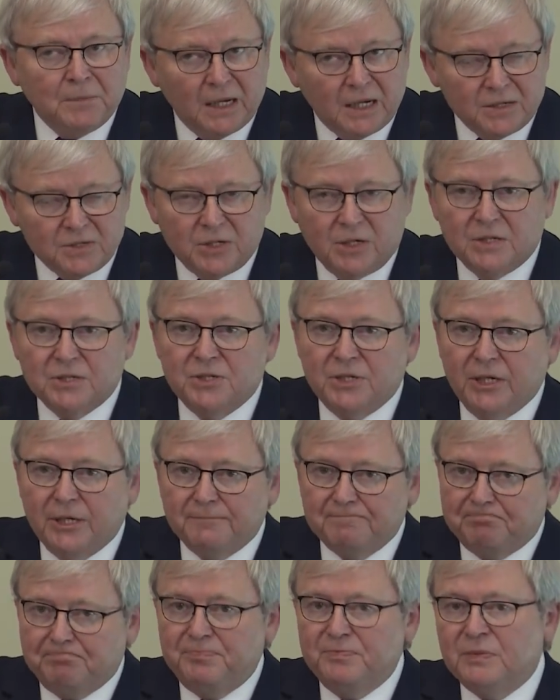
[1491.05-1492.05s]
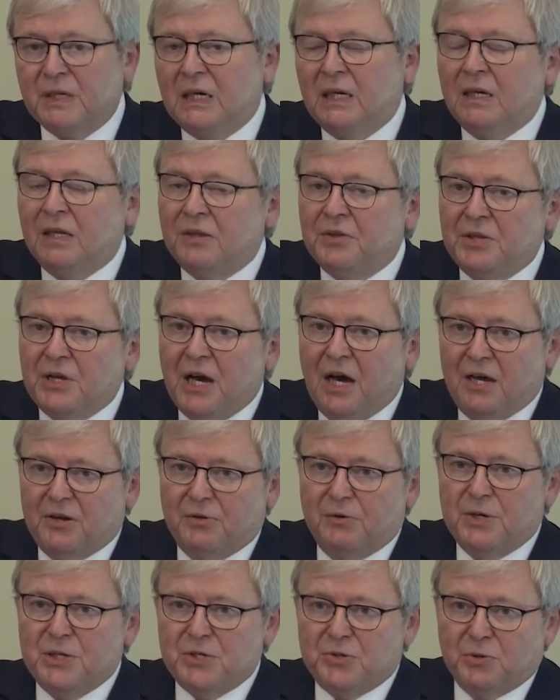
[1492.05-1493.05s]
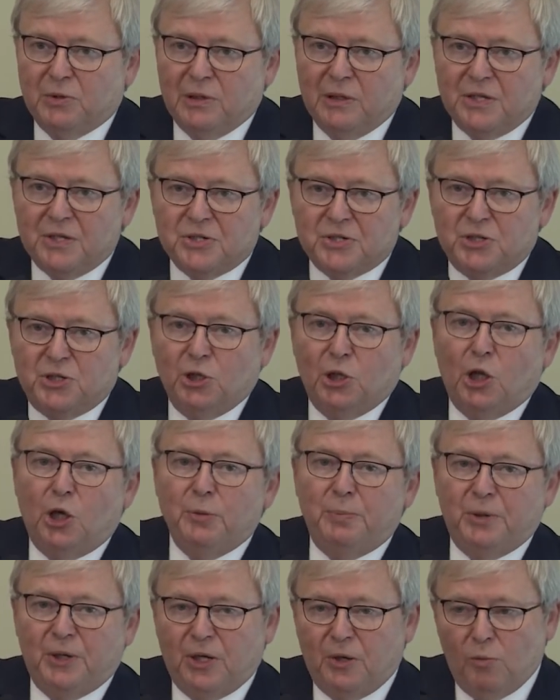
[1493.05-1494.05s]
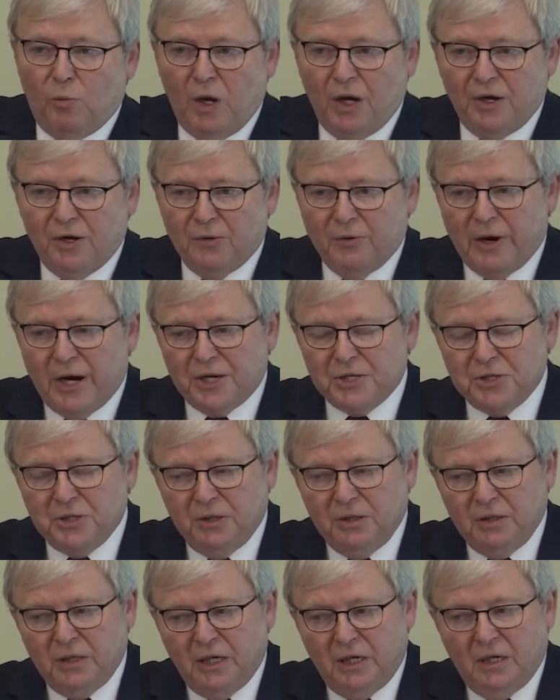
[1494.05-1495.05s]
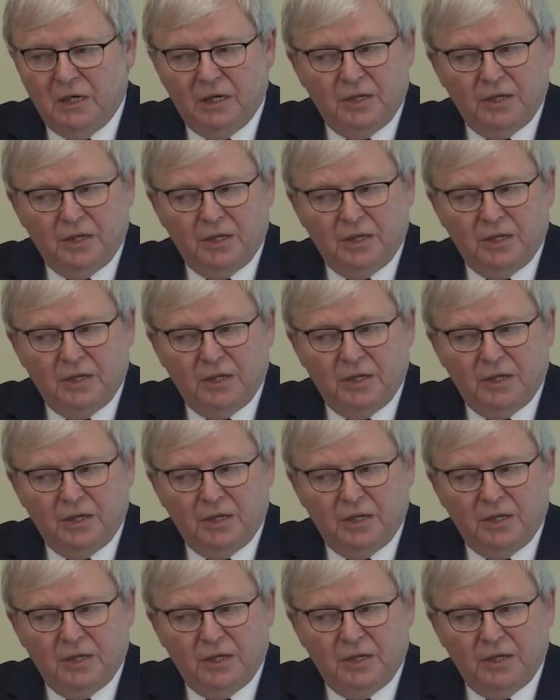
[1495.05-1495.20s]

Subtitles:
As I said, the arteries are at least still open in one direction,